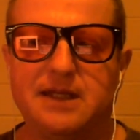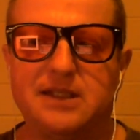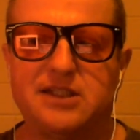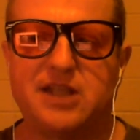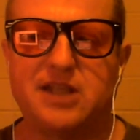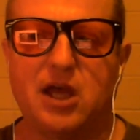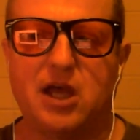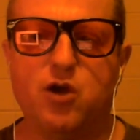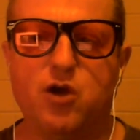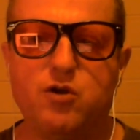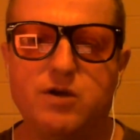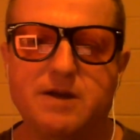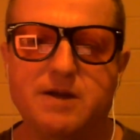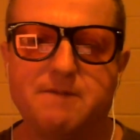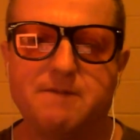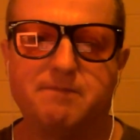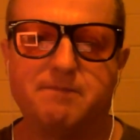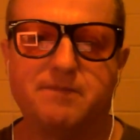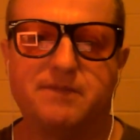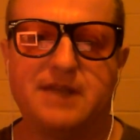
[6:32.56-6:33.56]
So
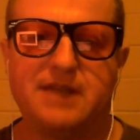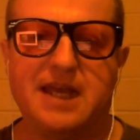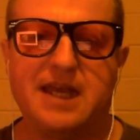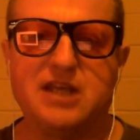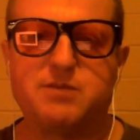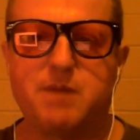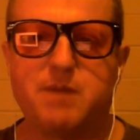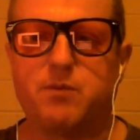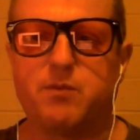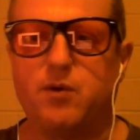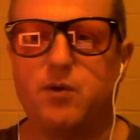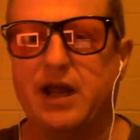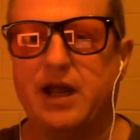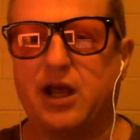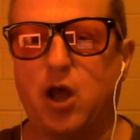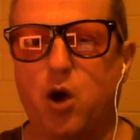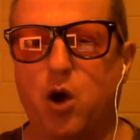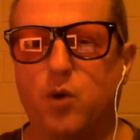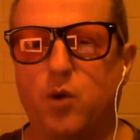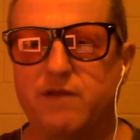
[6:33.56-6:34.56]
these people are in a
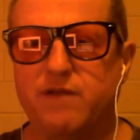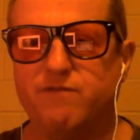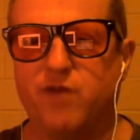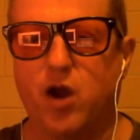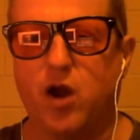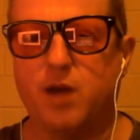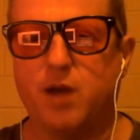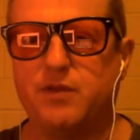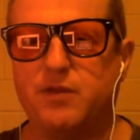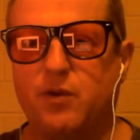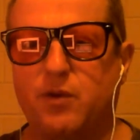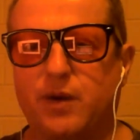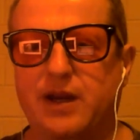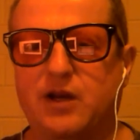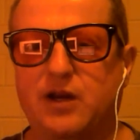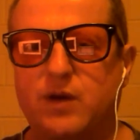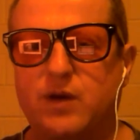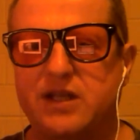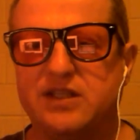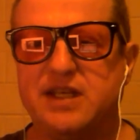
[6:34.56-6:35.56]
cold environment. They're
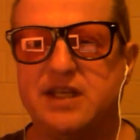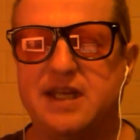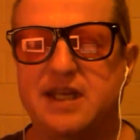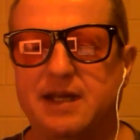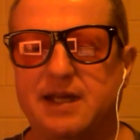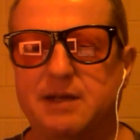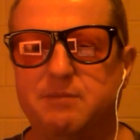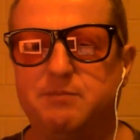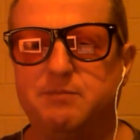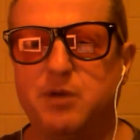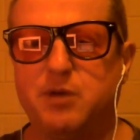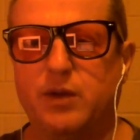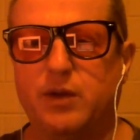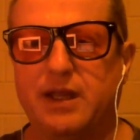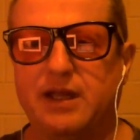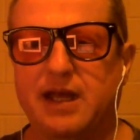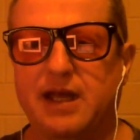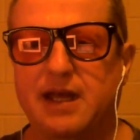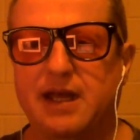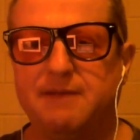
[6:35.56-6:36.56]
increasing
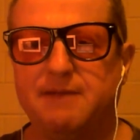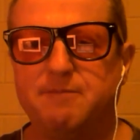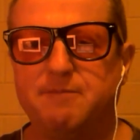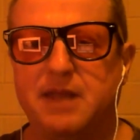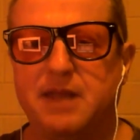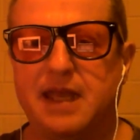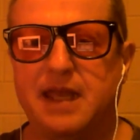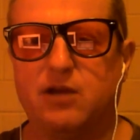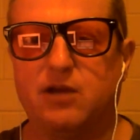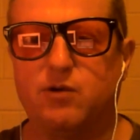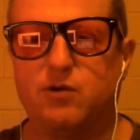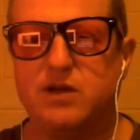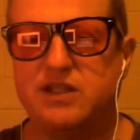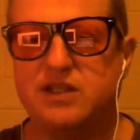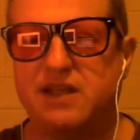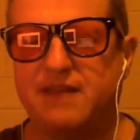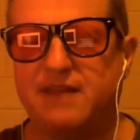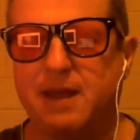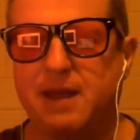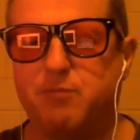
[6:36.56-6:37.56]
building,
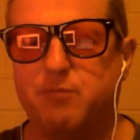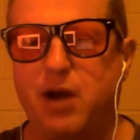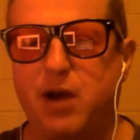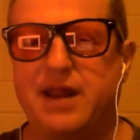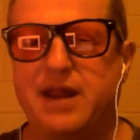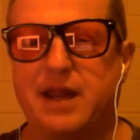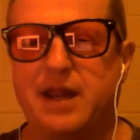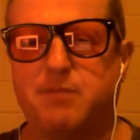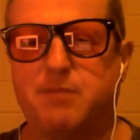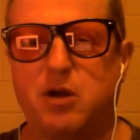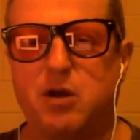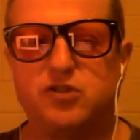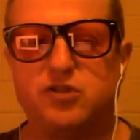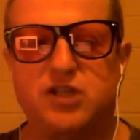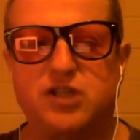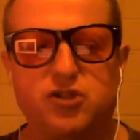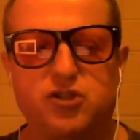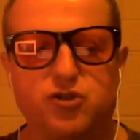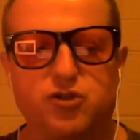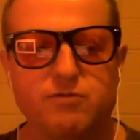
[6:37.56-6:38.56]
increasing their brown adipose
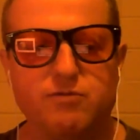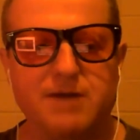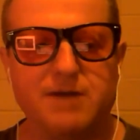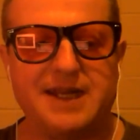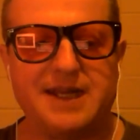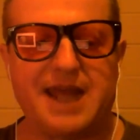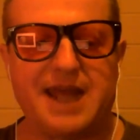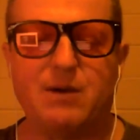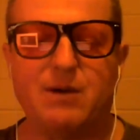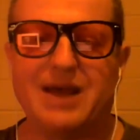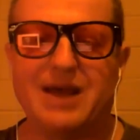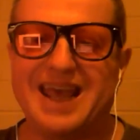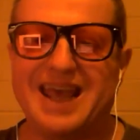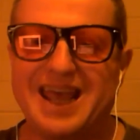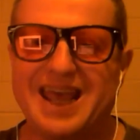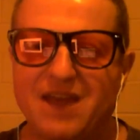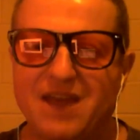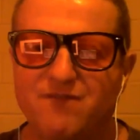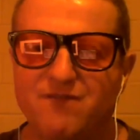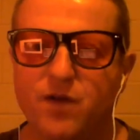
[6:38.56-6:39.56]
tissue. Now,
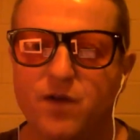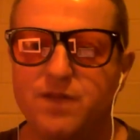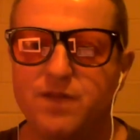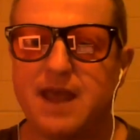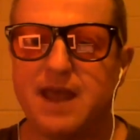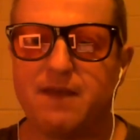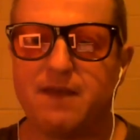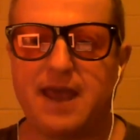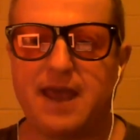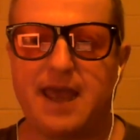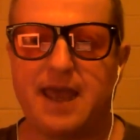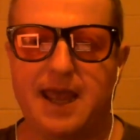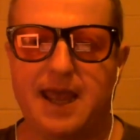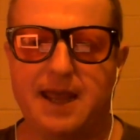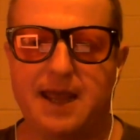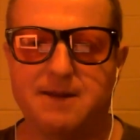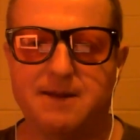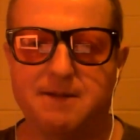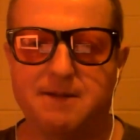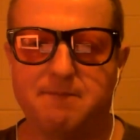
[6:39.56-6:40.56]
if on the other
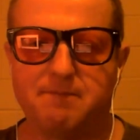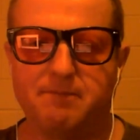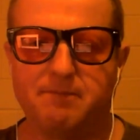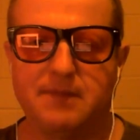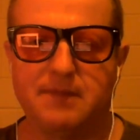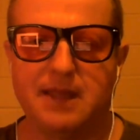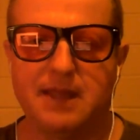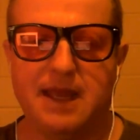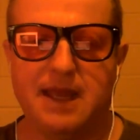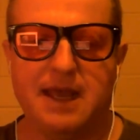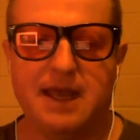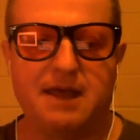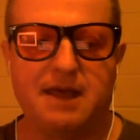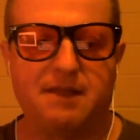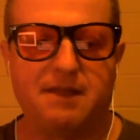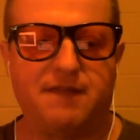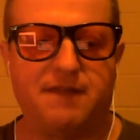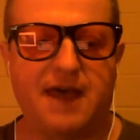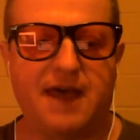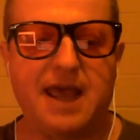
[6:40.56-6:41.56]
hand,
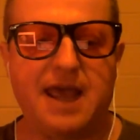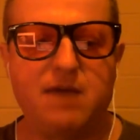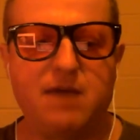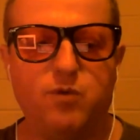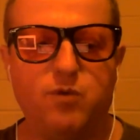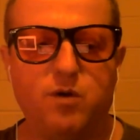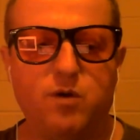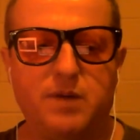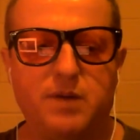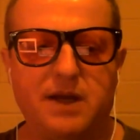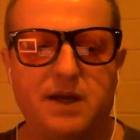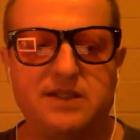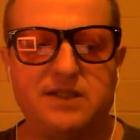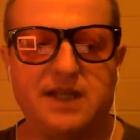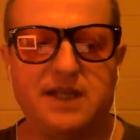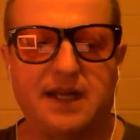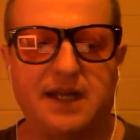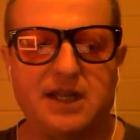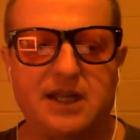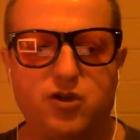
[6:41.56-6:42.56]
they were
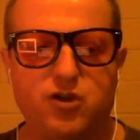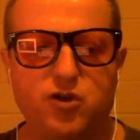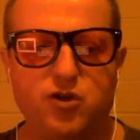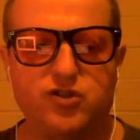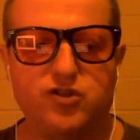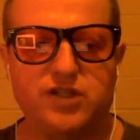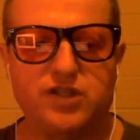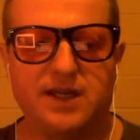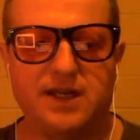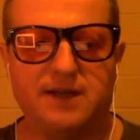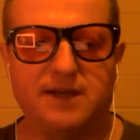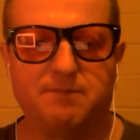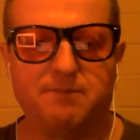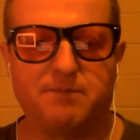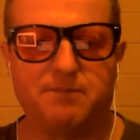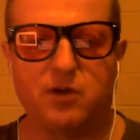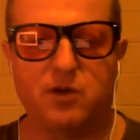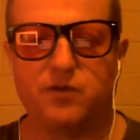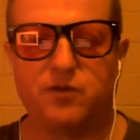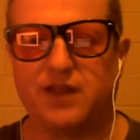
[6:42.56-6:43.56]
basically using
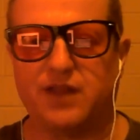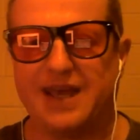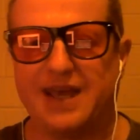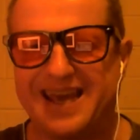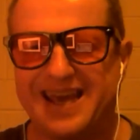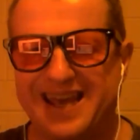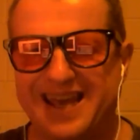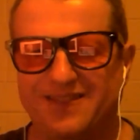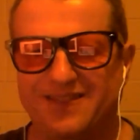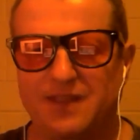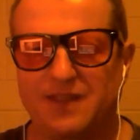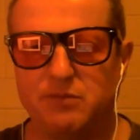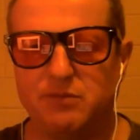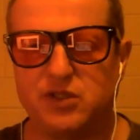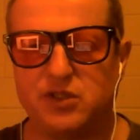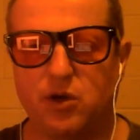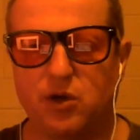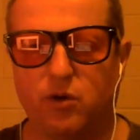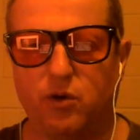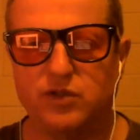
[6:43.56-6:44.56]
both the heat
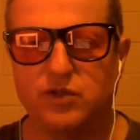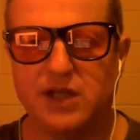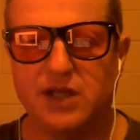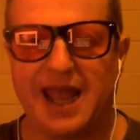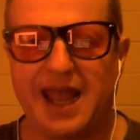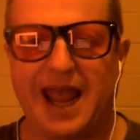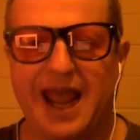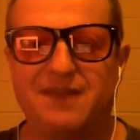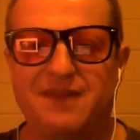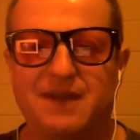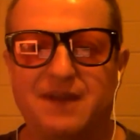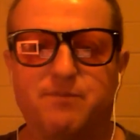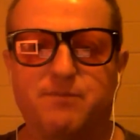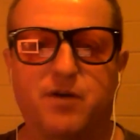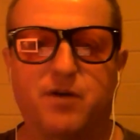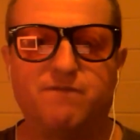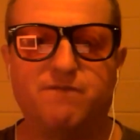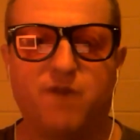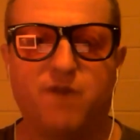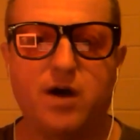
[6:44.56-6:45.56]
themselves and then
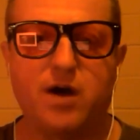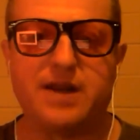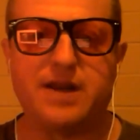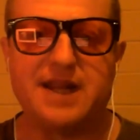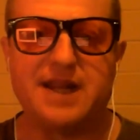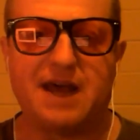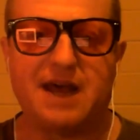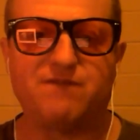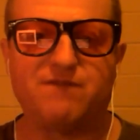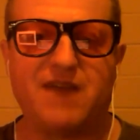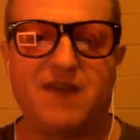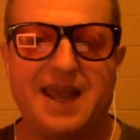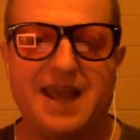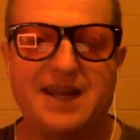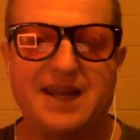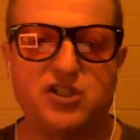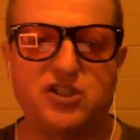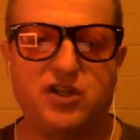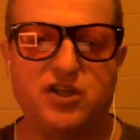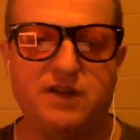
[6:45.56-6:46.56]
provide enough
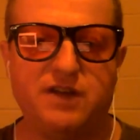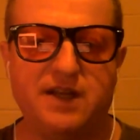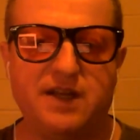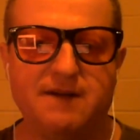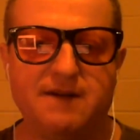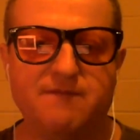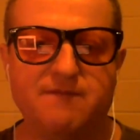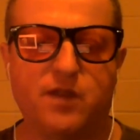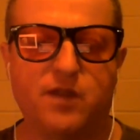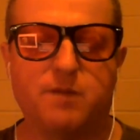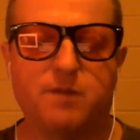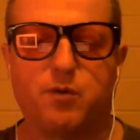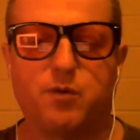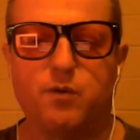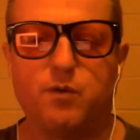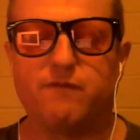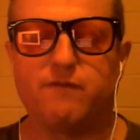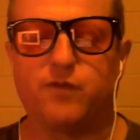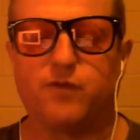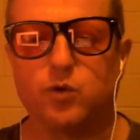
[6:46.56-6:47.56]
energy for the
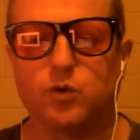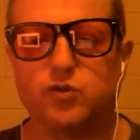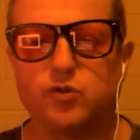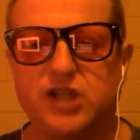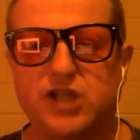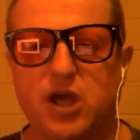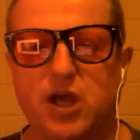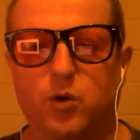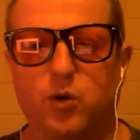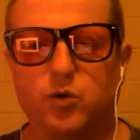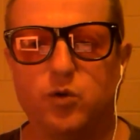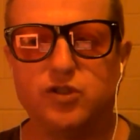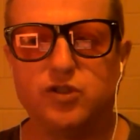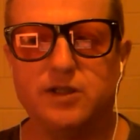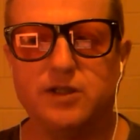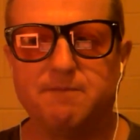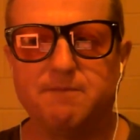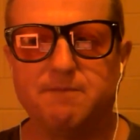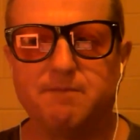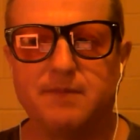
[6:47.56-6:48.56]
peripheral
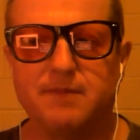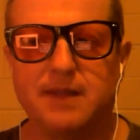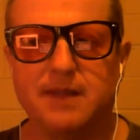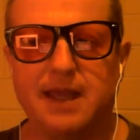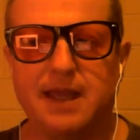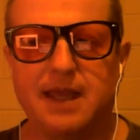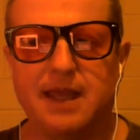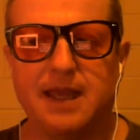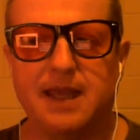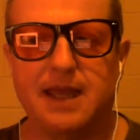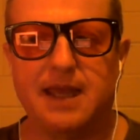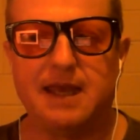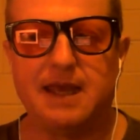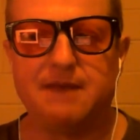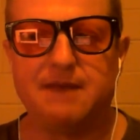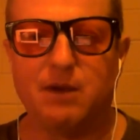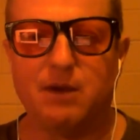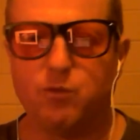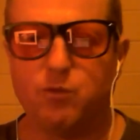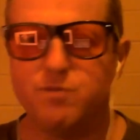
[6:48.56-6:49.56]
cells,
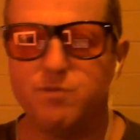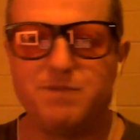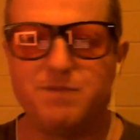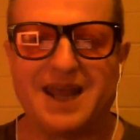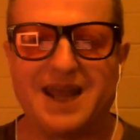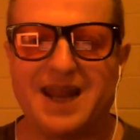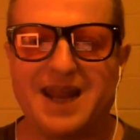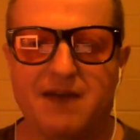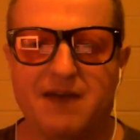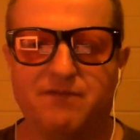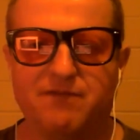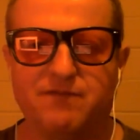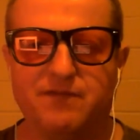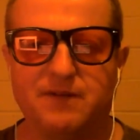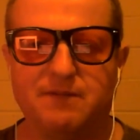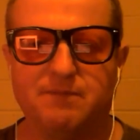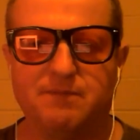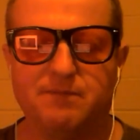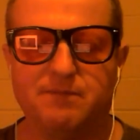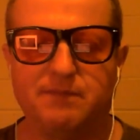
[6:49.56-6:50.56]
there wouldn't be enough.
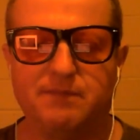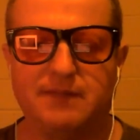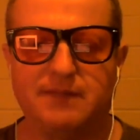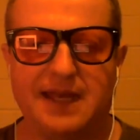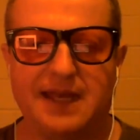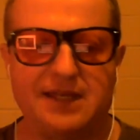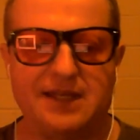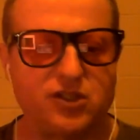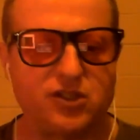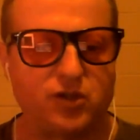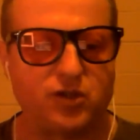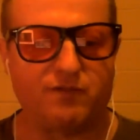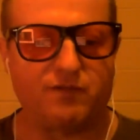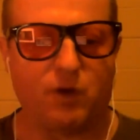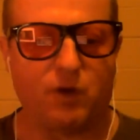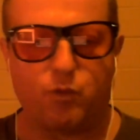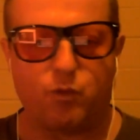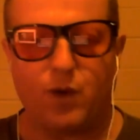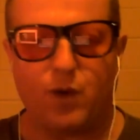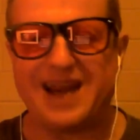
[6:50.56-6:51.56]
There's sort of
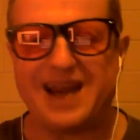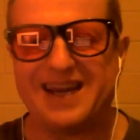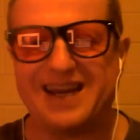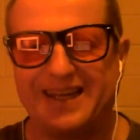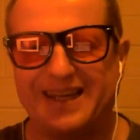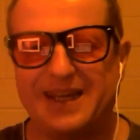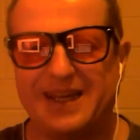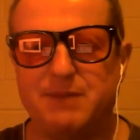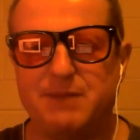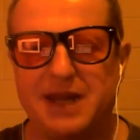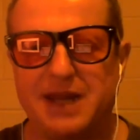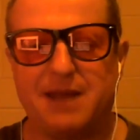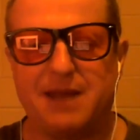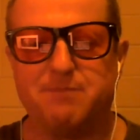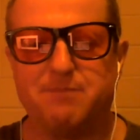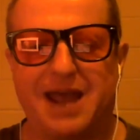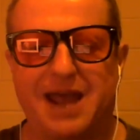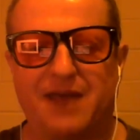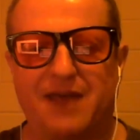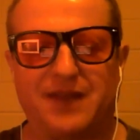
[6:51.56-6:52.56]
a rate limiting
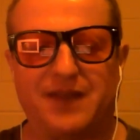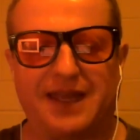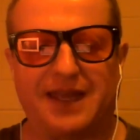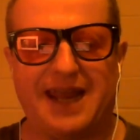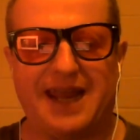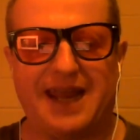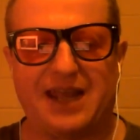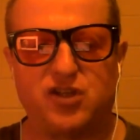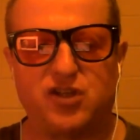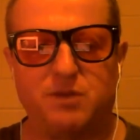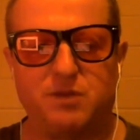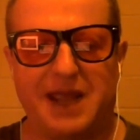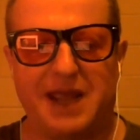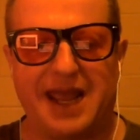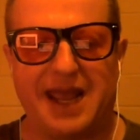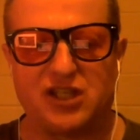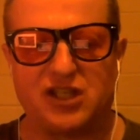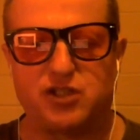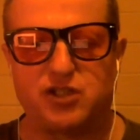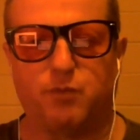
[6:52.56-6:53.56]
amount that can actually
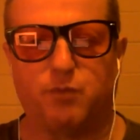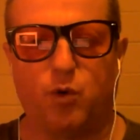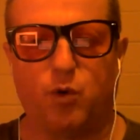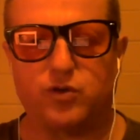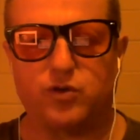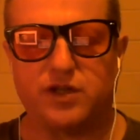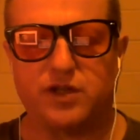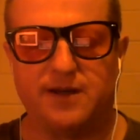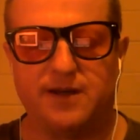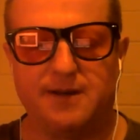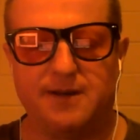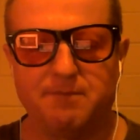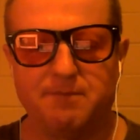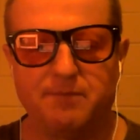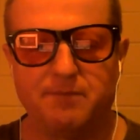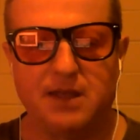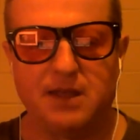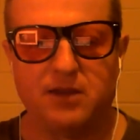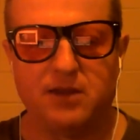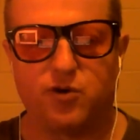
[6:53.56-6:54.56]
be exported
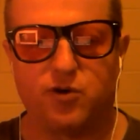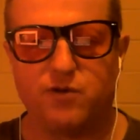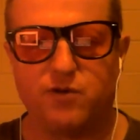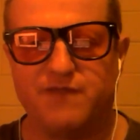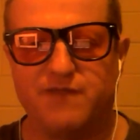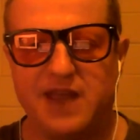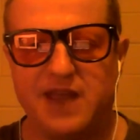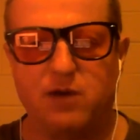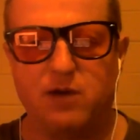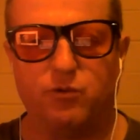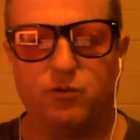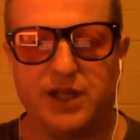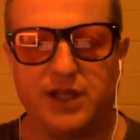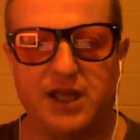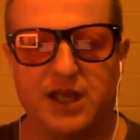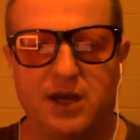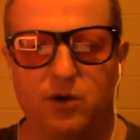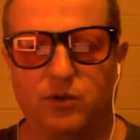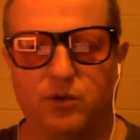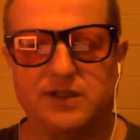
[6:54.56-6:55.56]
through
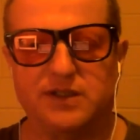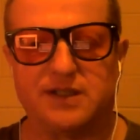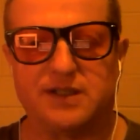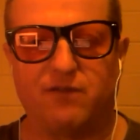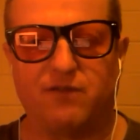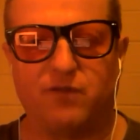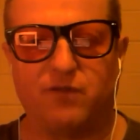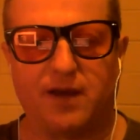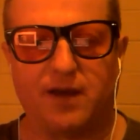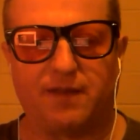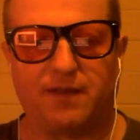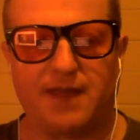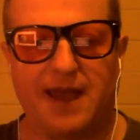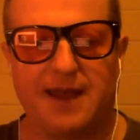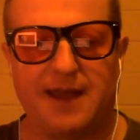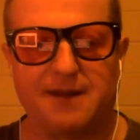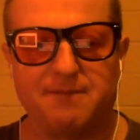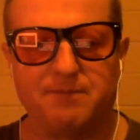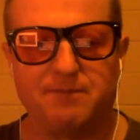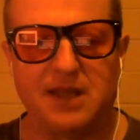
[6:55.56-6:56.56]
VLDL and stuff like
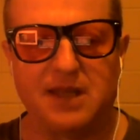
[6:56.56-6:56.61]
that.